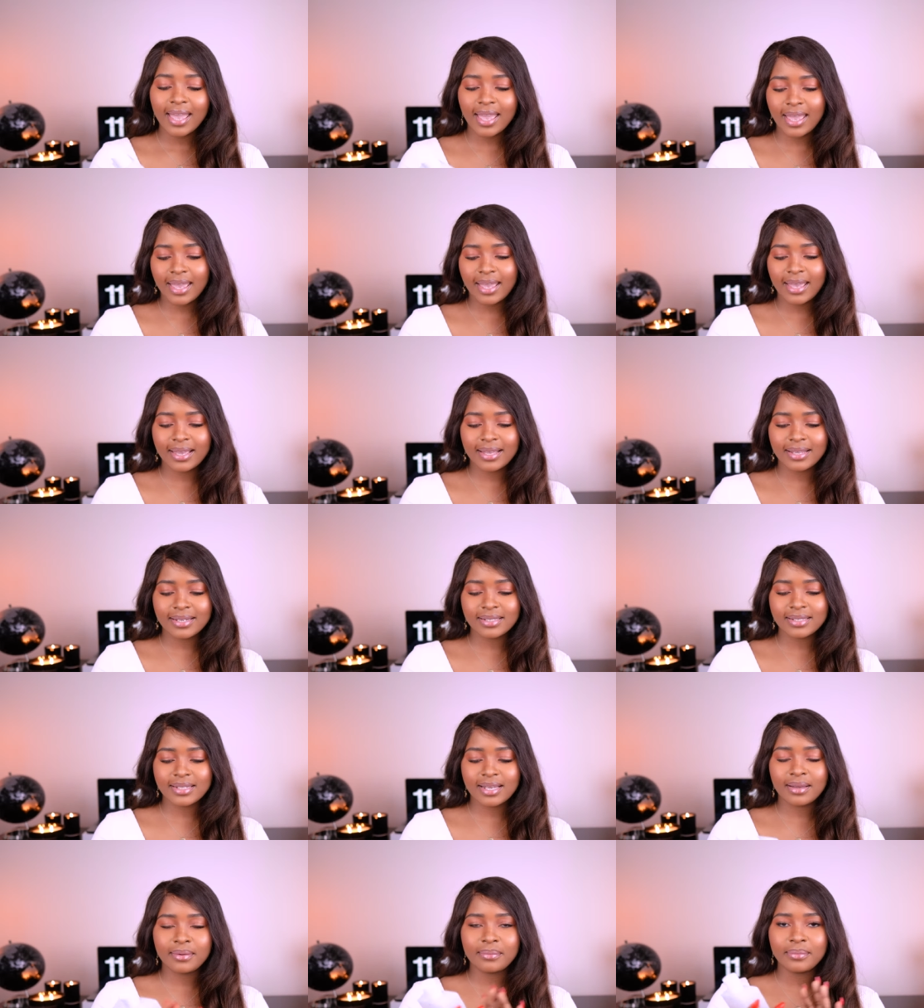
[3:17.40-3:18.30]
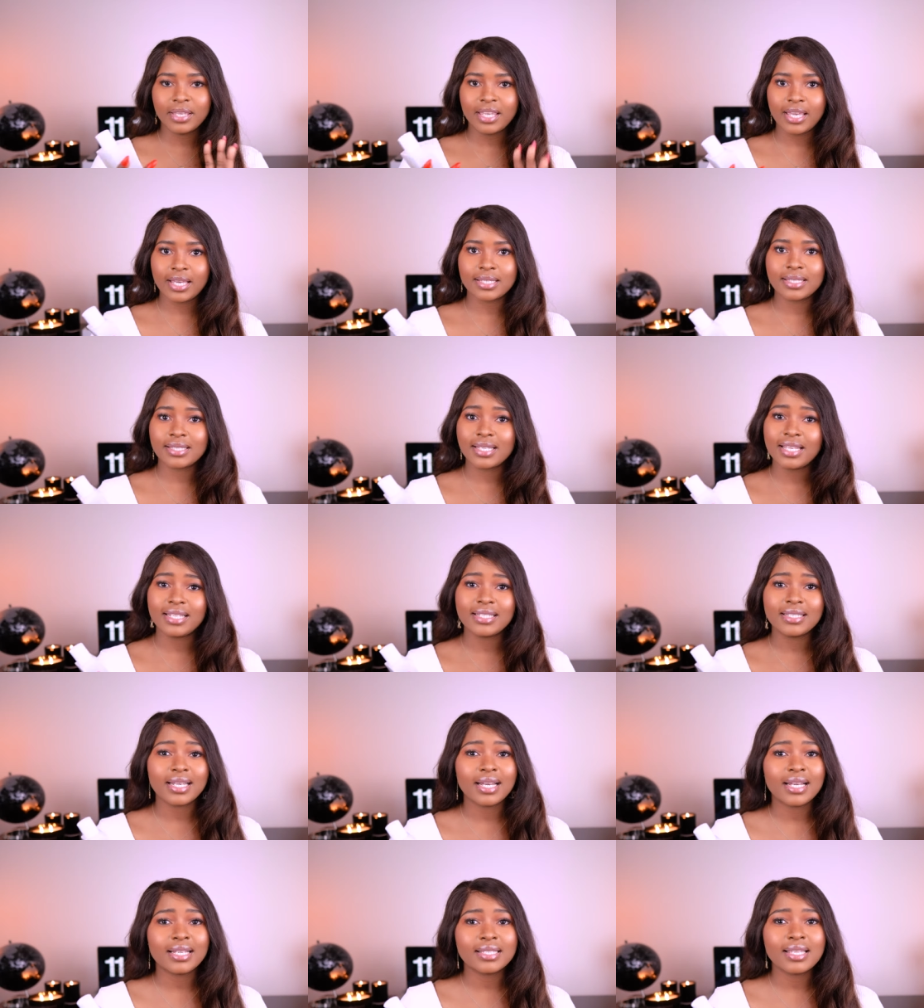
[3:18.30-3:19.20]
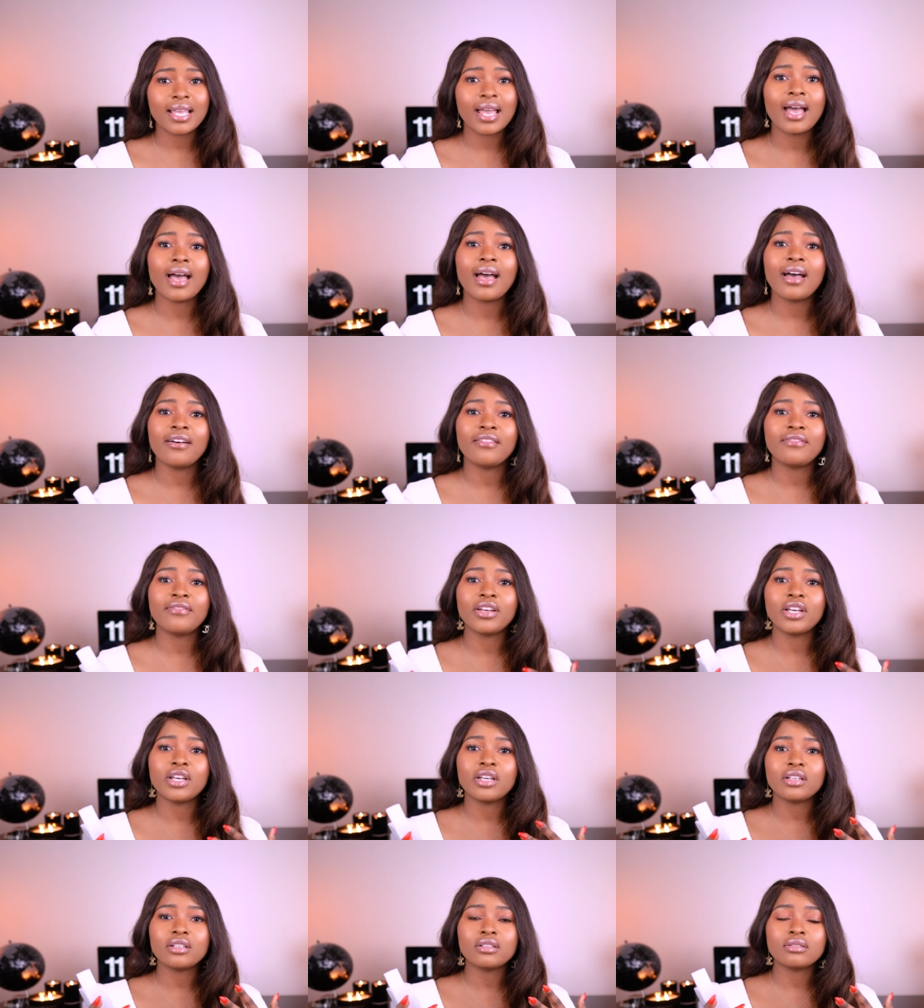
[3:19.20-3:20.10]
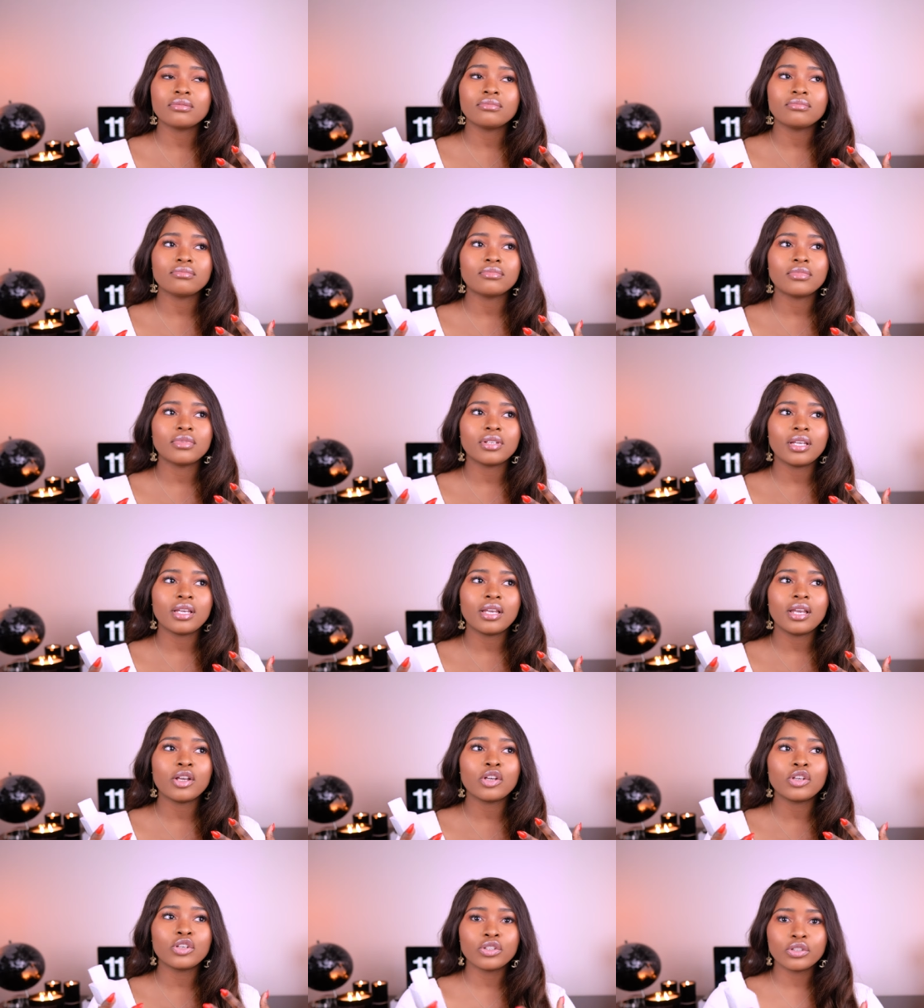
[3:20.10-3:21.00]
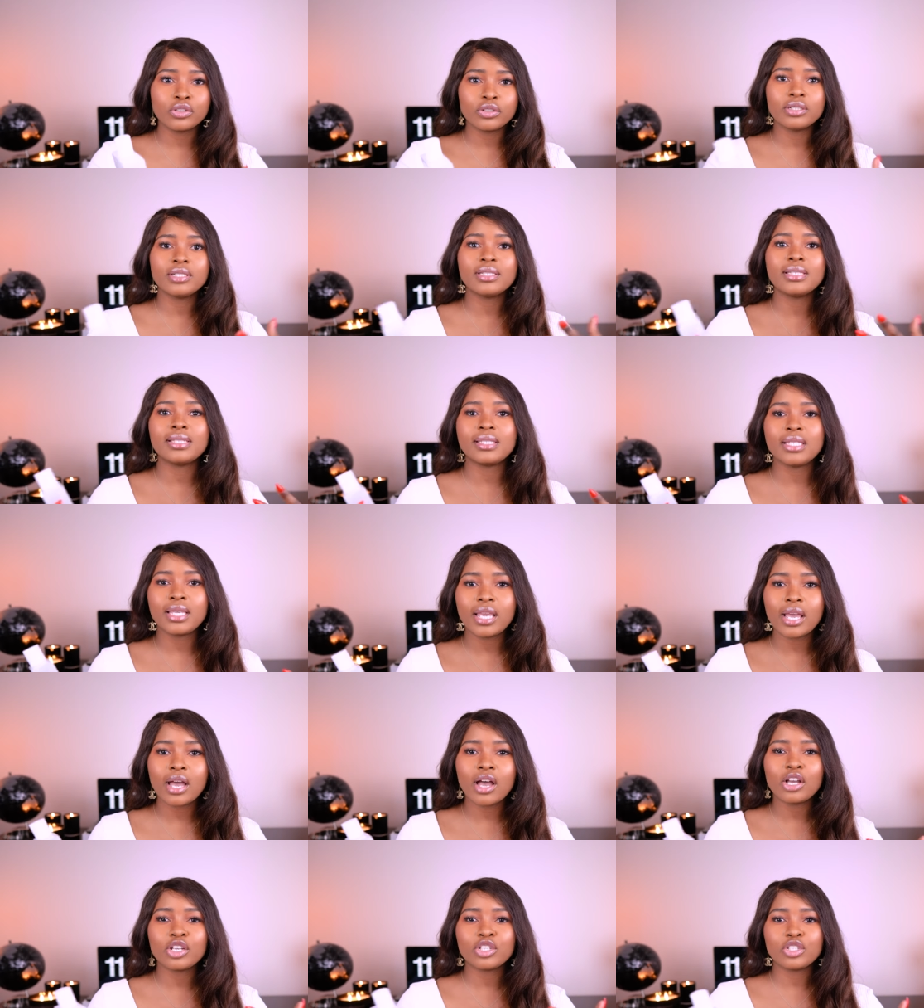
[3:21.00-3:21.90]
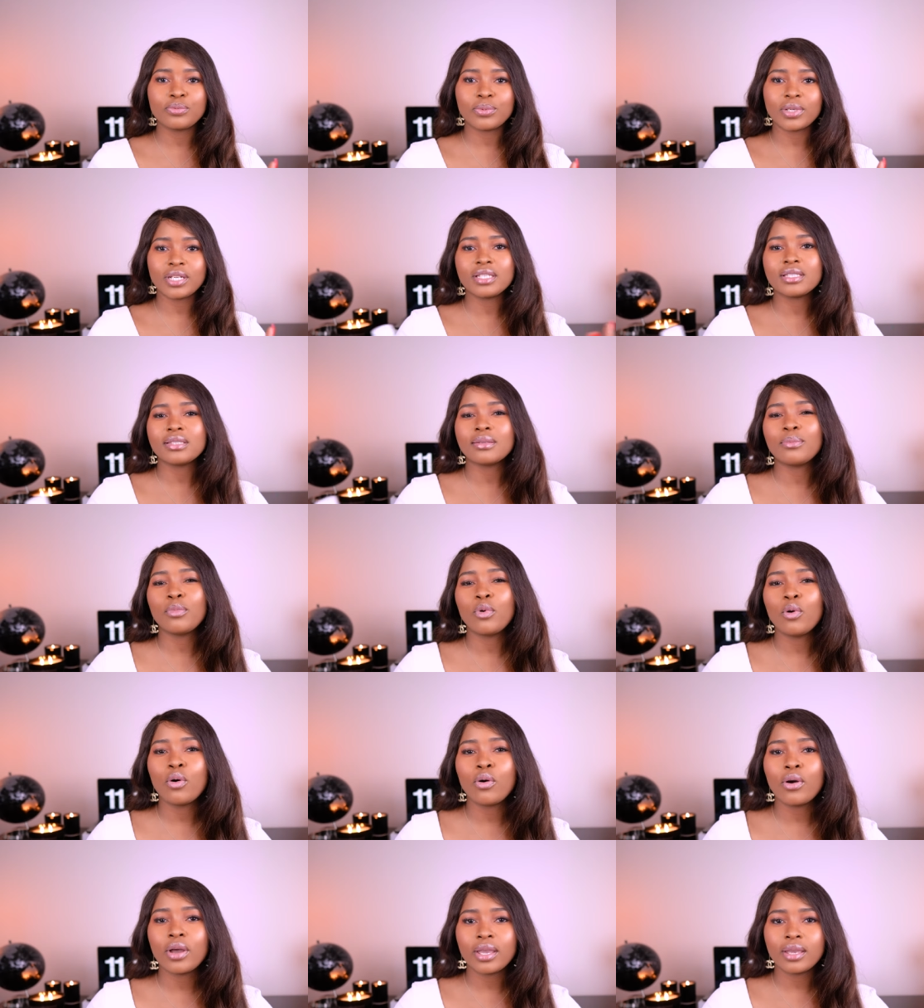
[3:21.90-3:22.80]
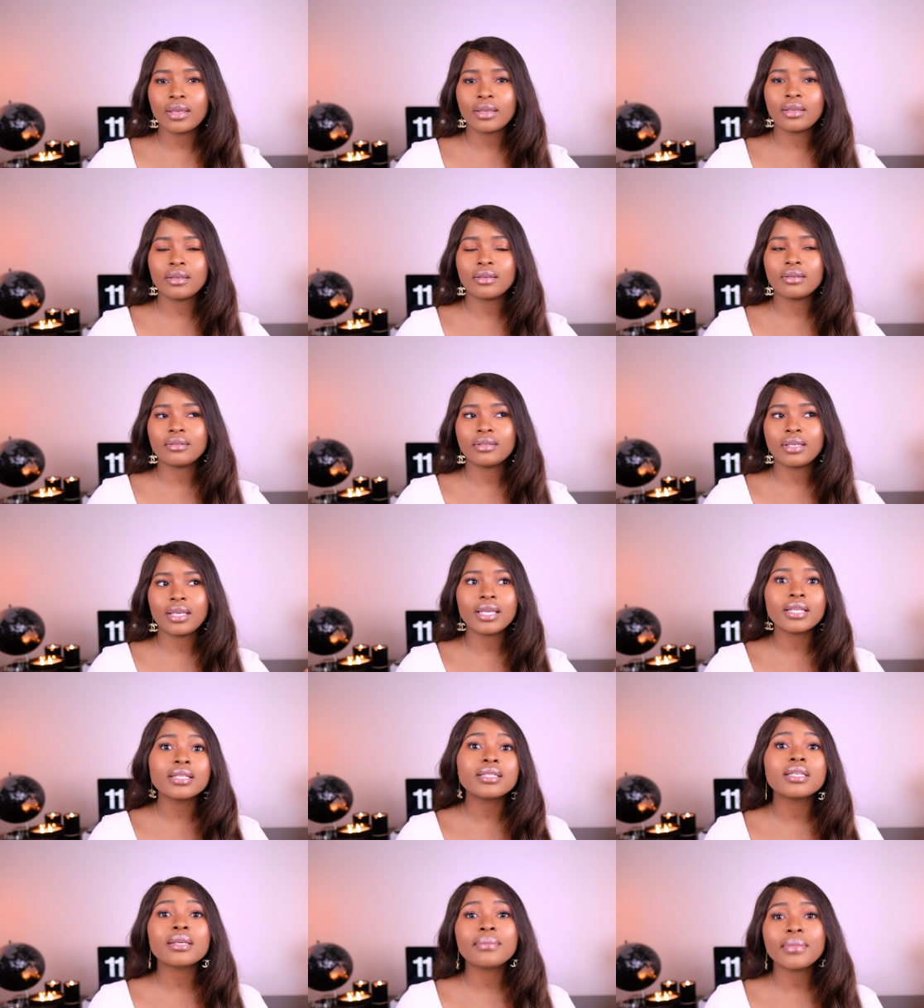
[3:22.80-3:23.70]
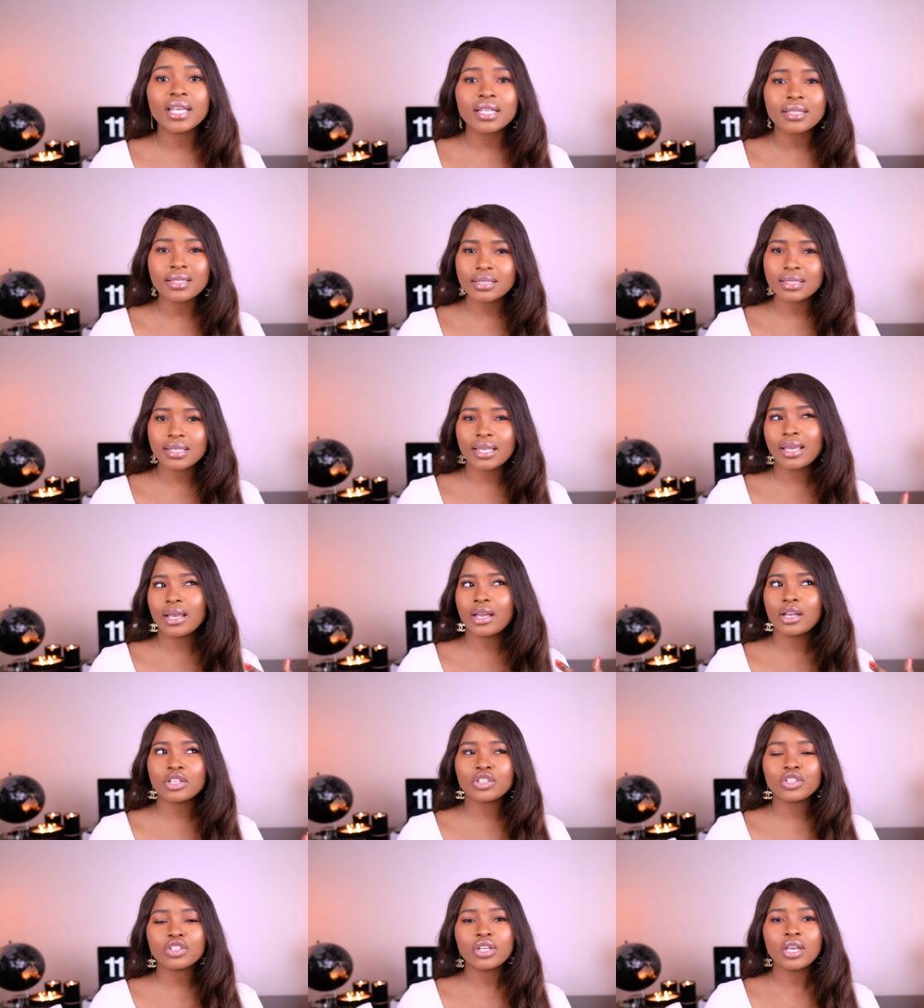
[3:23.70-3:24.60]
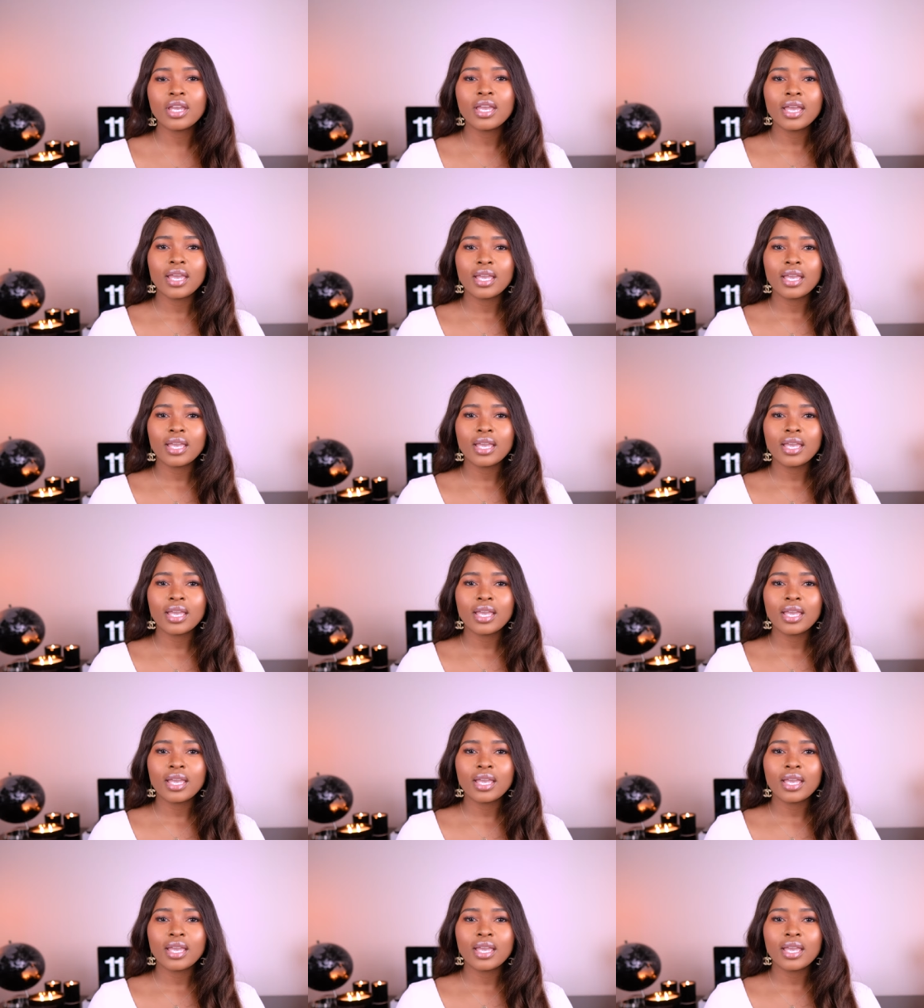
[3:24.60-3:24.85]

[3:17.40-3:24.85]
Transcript: And um, yes, it does have a good sillage, but it's a more intimate sillage.